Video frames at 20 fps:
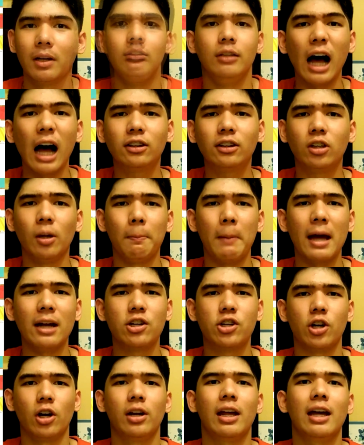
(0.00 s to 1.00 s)
Not to
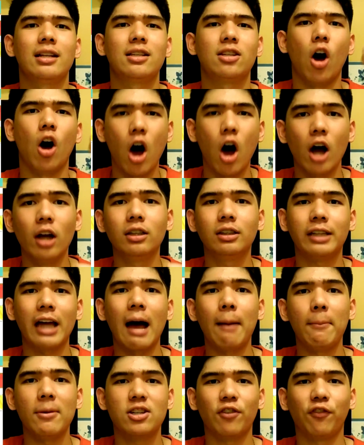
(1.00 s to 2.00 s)
mention, its
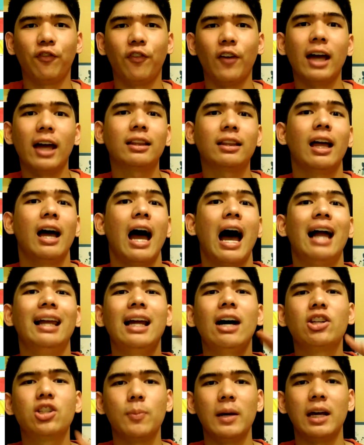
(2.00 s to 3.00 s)
on-damage effect
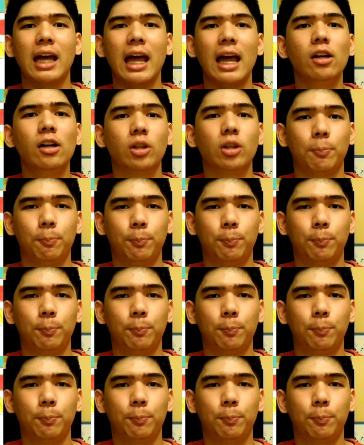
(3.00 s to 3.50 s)
allows MIkhail